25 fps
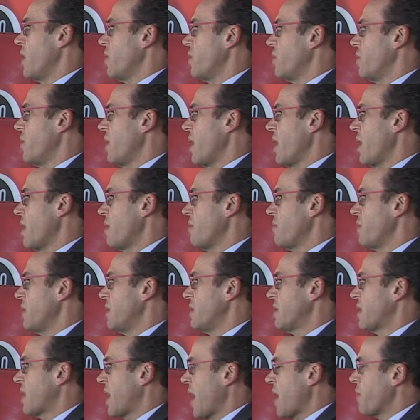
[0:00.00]
you have
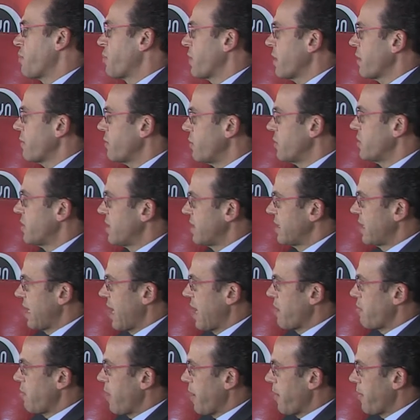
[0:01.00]
it's capital versus
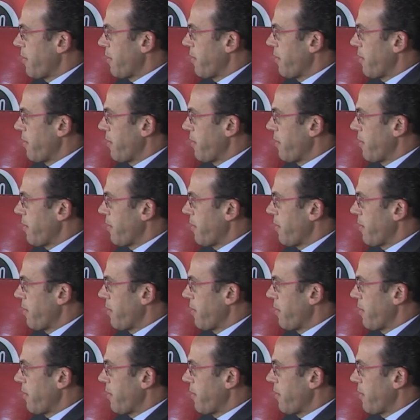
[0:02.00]
labor,